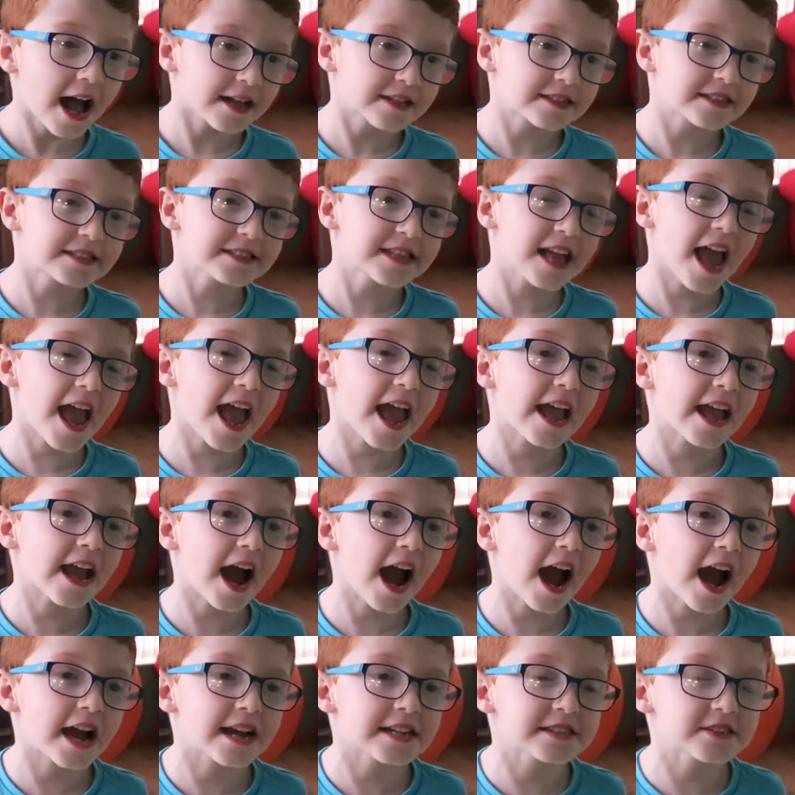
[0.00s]
Today
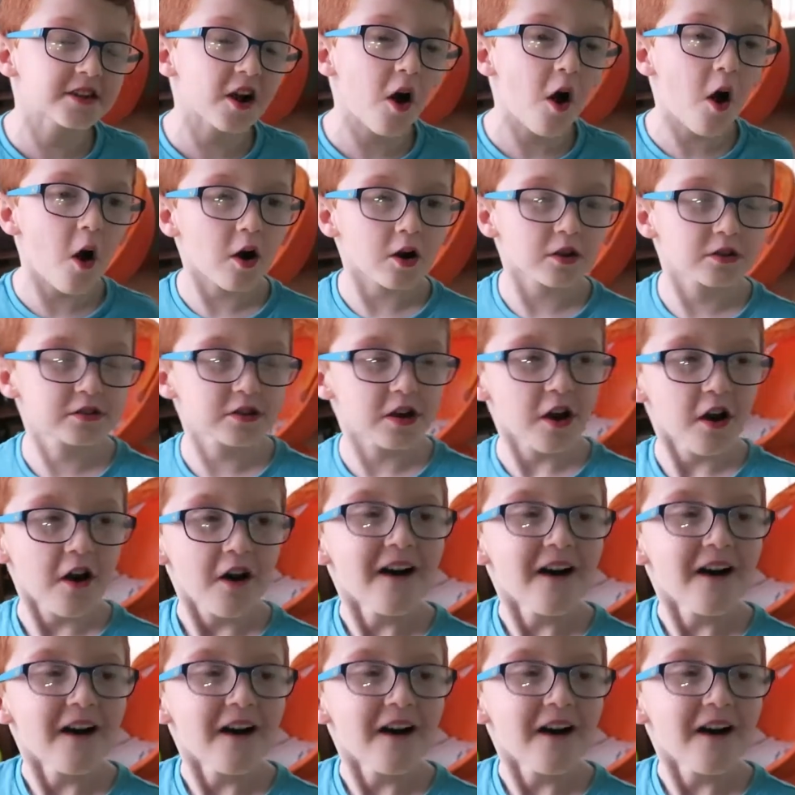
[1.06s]
I got